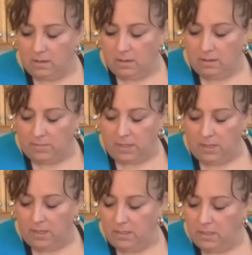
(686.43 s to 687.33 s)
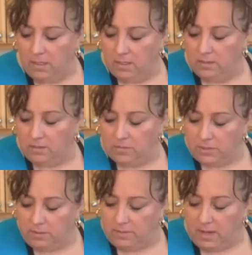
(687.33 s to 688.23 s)
And my onions,
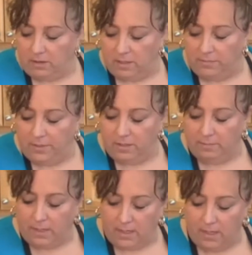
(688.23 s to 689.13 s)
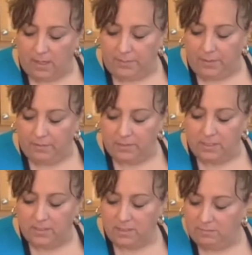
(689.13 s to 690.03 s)
which I'm now going to put in my cup, which
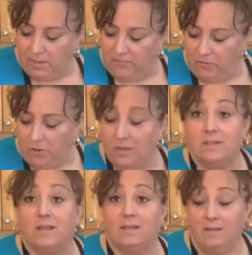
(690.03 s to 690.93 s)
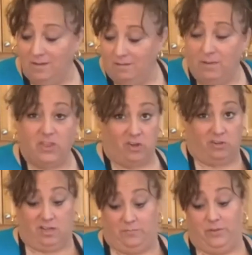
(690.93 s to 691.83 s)
I didn't before because my third
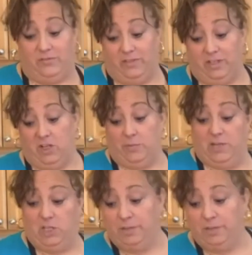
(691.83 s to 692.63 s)
cup was full of garbage.